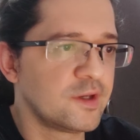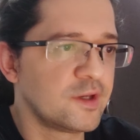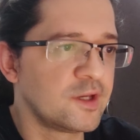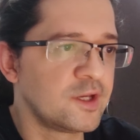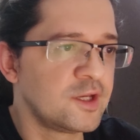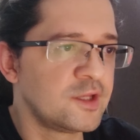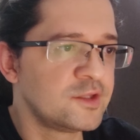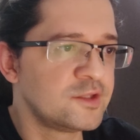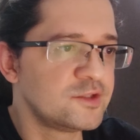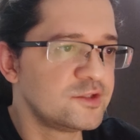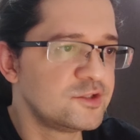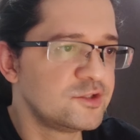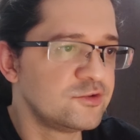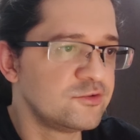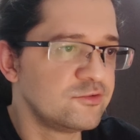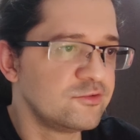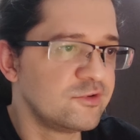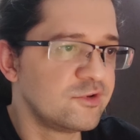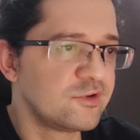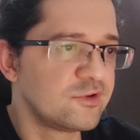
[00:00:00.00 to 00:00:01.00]
and
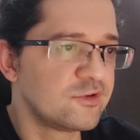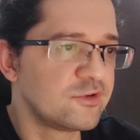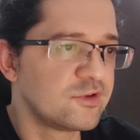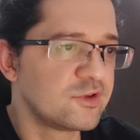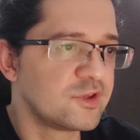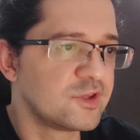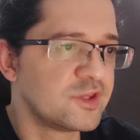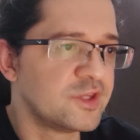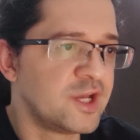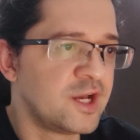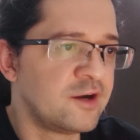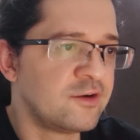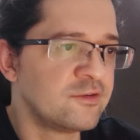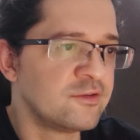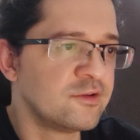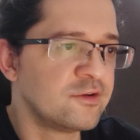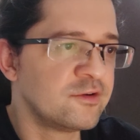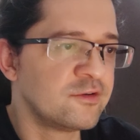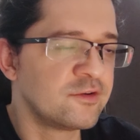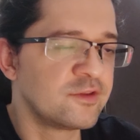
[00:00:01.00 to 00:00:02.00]
choose
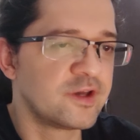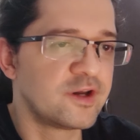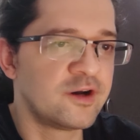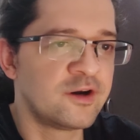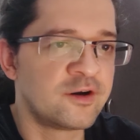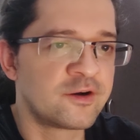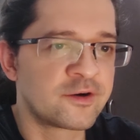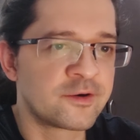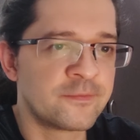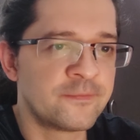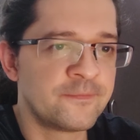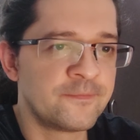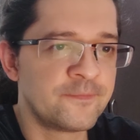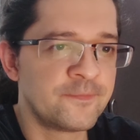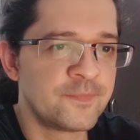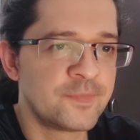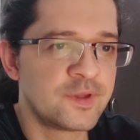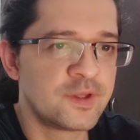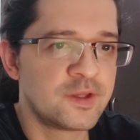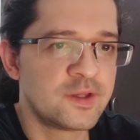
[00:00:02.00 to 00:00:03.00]
Download R.
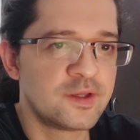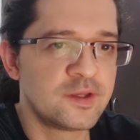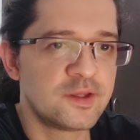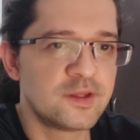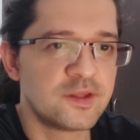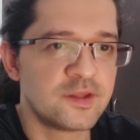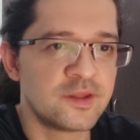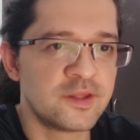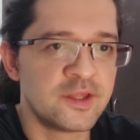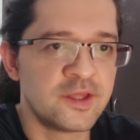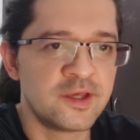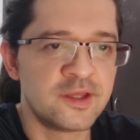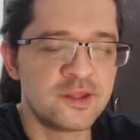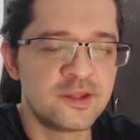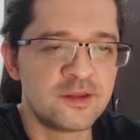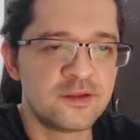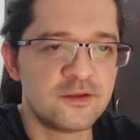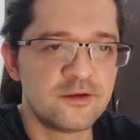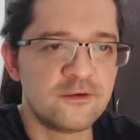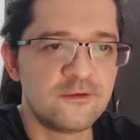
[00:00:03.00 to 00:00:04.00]

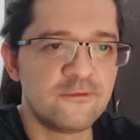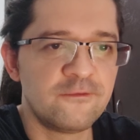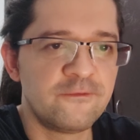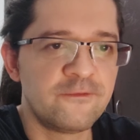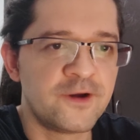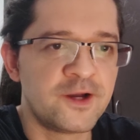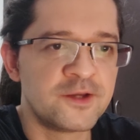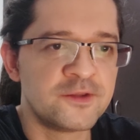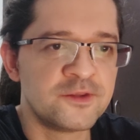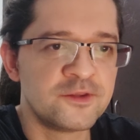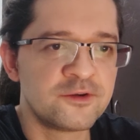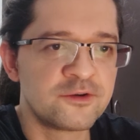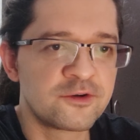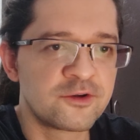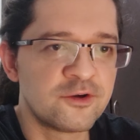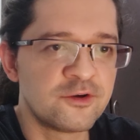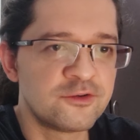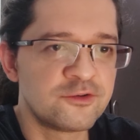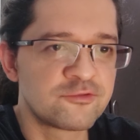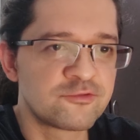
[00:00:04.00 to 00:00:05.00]
Then find your
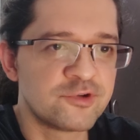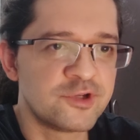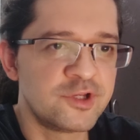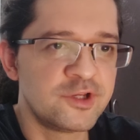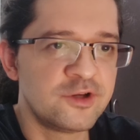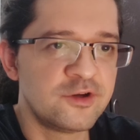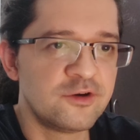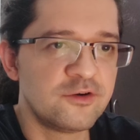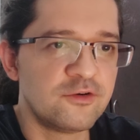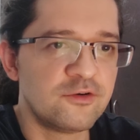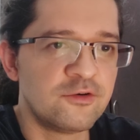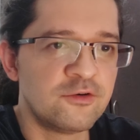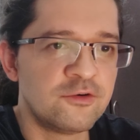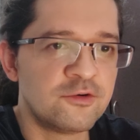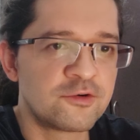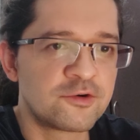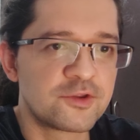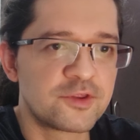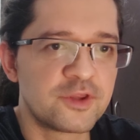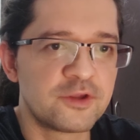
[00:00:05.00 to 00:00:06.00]
country
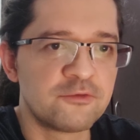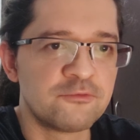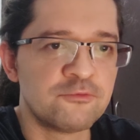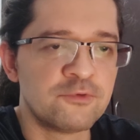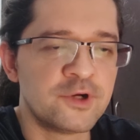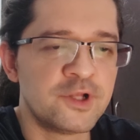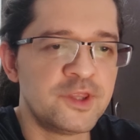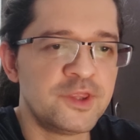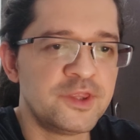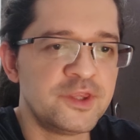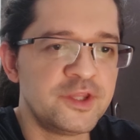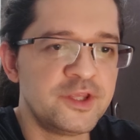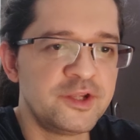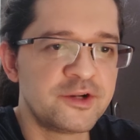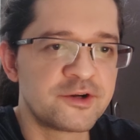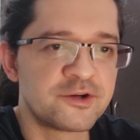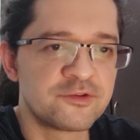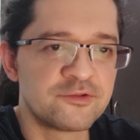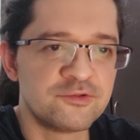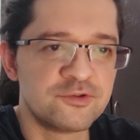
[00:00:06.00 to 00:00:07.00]
or the one
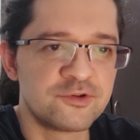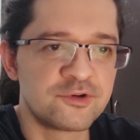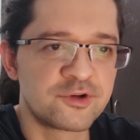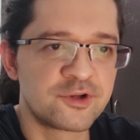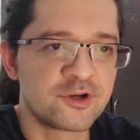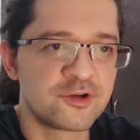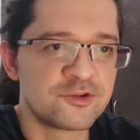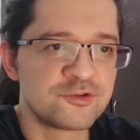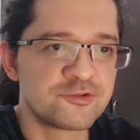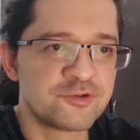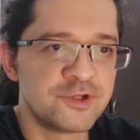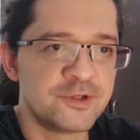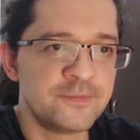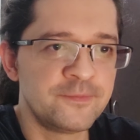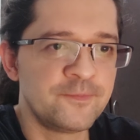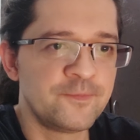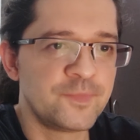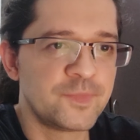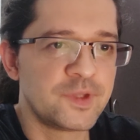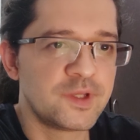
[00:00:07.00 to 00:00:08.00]
nearer to your country
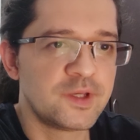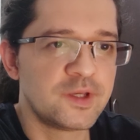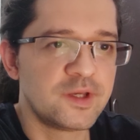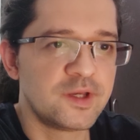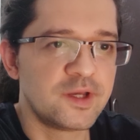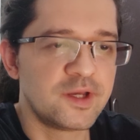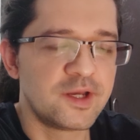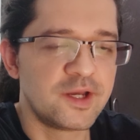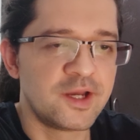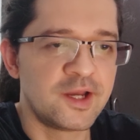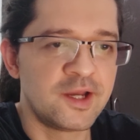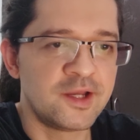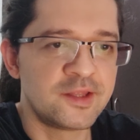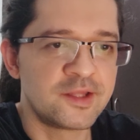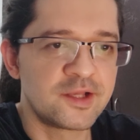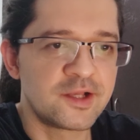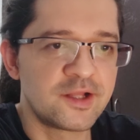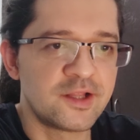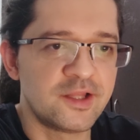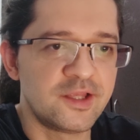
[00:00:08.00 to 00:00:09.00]
and
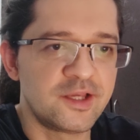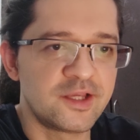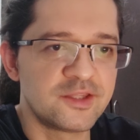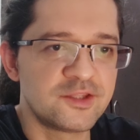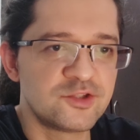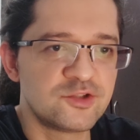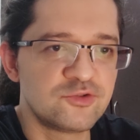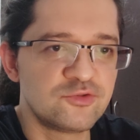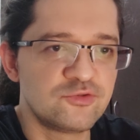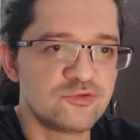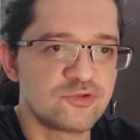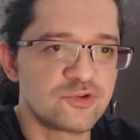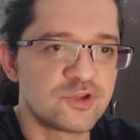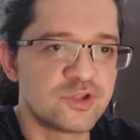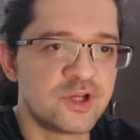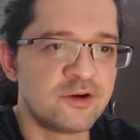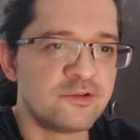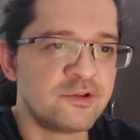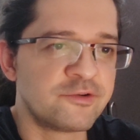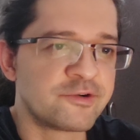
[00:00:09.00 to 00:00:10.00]
click it to
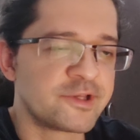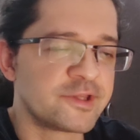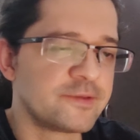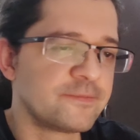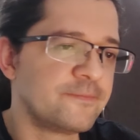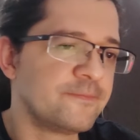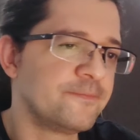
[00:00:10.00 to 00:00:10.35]
download it.